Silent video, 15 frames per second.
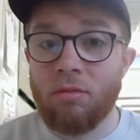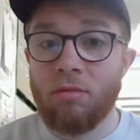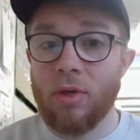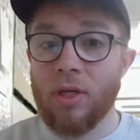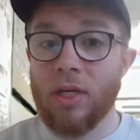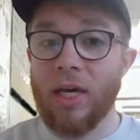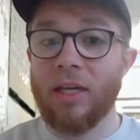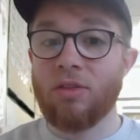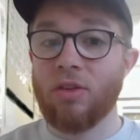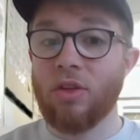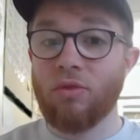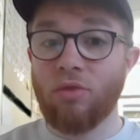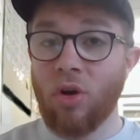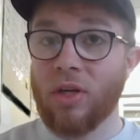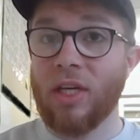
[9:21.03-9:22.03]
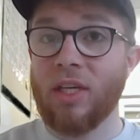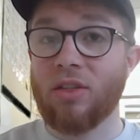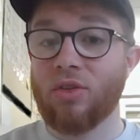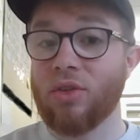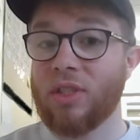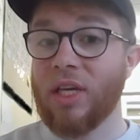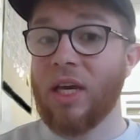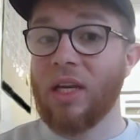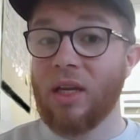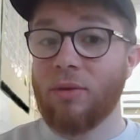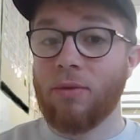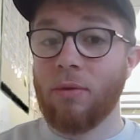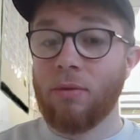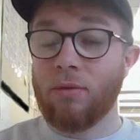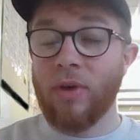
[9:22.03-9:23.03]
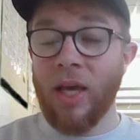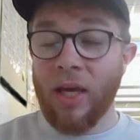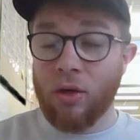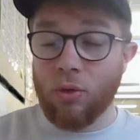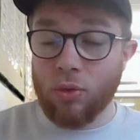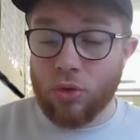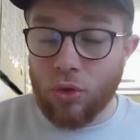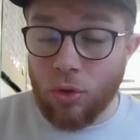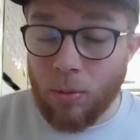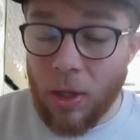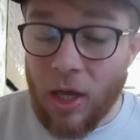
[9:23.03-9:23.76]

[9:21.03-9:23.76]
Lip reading: Okay, so the rockets could take different vehicles up.